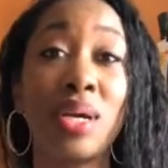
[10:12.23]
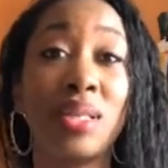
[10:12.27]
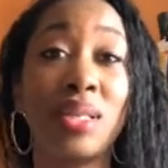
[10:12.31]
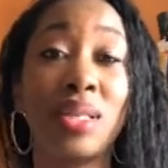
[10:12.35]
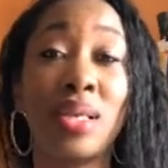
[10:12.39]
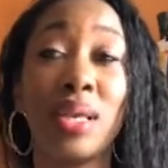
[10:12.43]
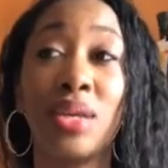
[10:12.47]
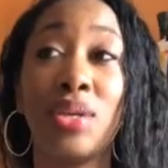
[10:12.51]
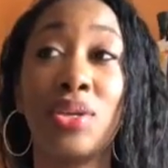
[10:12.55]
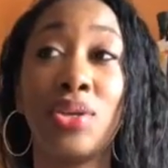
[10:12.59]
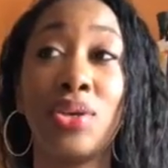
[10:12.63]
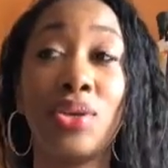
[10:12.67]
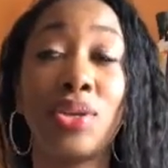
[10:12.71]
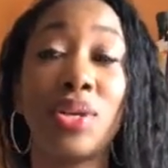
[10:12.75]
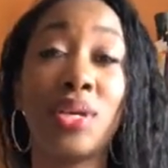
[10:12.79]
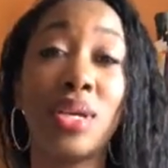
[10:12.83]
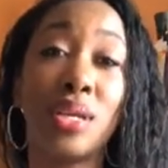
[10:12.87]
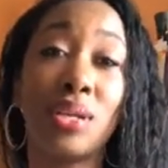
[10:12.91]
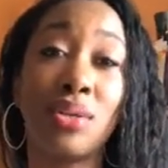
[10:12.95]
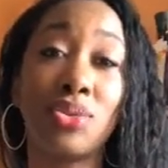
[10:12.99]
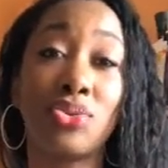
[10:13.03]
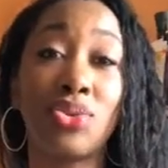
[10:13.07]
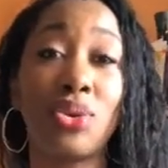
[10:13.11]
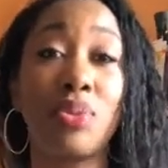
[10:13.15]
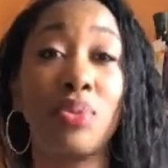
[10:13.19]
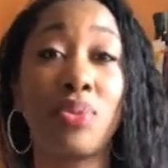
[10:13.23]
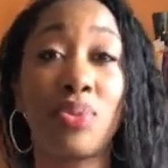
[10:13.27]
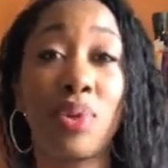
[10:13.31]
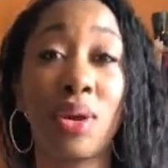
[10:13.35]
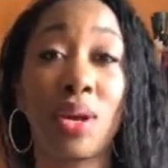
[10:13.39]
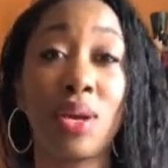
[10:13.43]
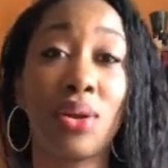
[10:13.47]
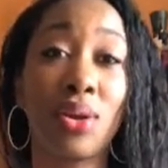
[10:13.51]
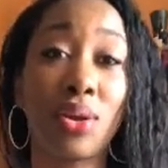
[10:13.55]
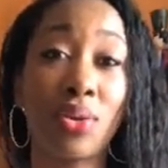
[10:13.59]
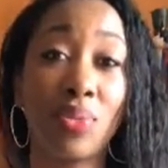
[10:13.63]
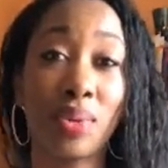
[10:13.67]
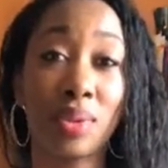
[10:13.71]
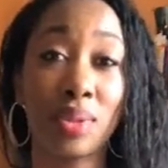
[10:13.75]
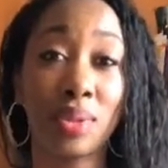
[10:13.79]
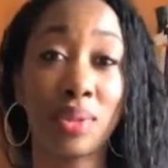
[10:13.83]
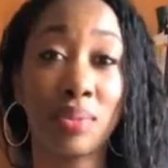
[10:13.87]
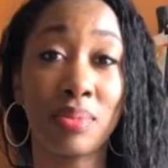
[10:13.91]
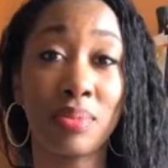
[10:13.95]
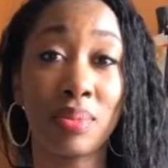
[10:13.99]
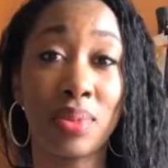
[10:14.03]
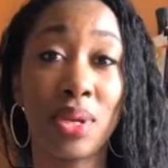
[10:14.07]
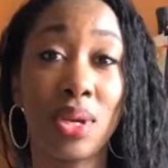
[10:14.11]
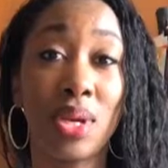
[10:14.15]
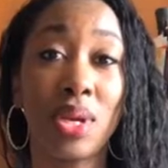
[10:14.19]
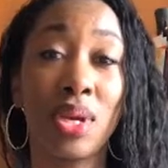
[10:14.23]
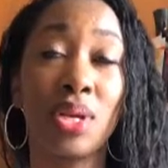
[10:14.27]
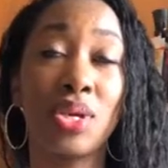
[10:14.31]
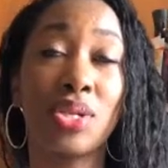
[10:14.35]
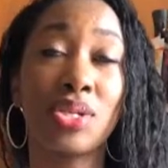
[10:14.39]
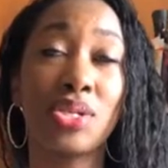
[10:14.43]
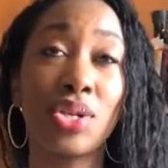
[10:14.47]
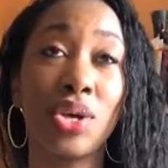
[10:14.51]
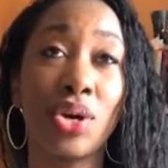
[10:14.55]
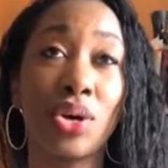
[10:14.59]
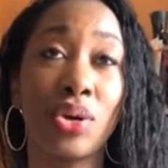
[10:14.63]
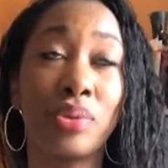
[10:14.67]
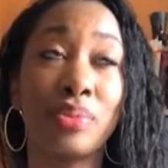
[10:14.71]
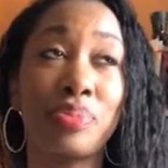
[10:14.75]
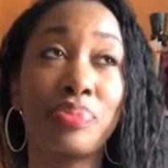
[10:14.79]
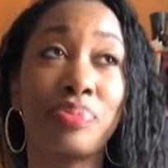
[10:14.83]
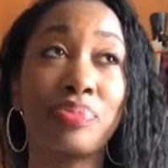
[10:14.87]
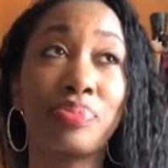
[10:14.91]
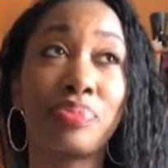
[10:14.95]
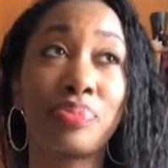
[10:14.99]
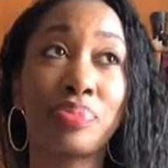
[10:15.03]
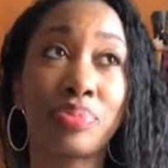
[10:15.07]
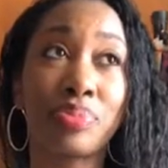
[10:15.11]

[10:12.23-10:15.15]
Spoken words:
then you're getting in trouble right along with them. So